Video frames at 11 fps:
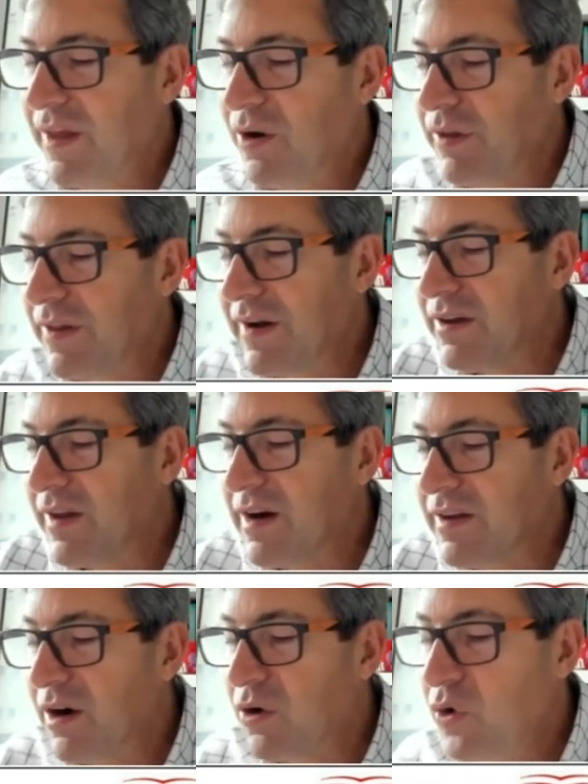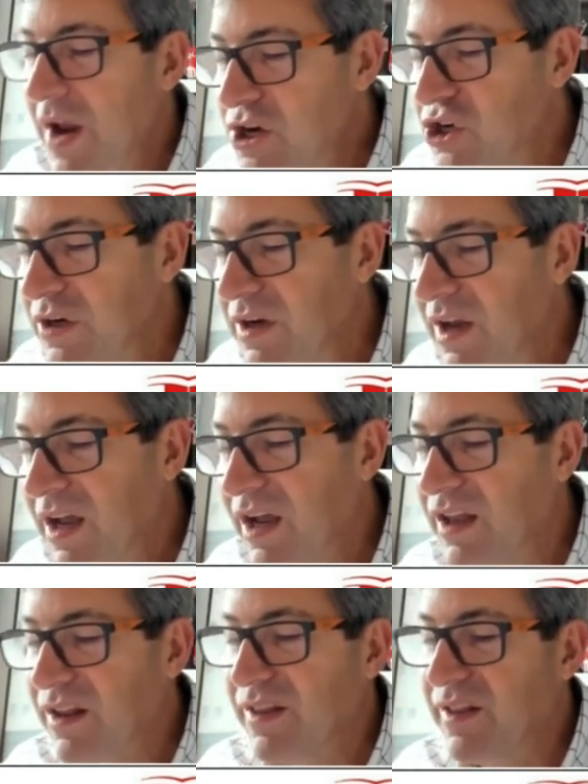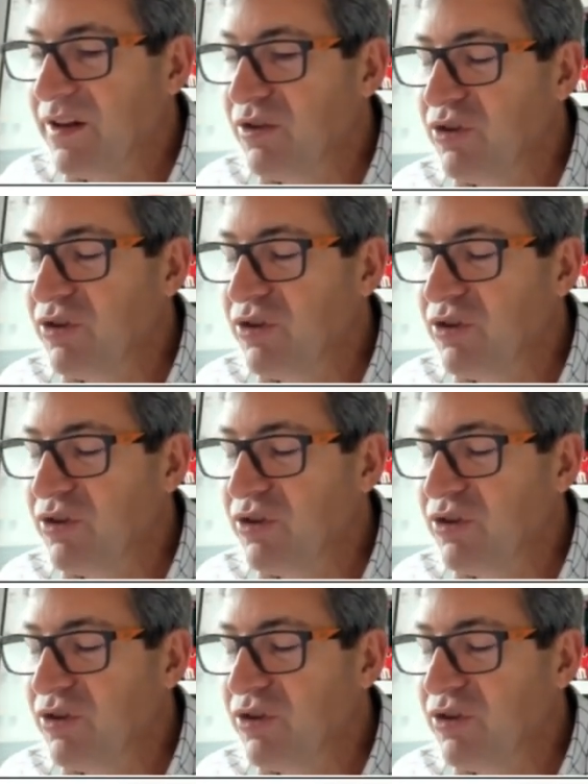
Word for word: they call it their their, their creation the uh,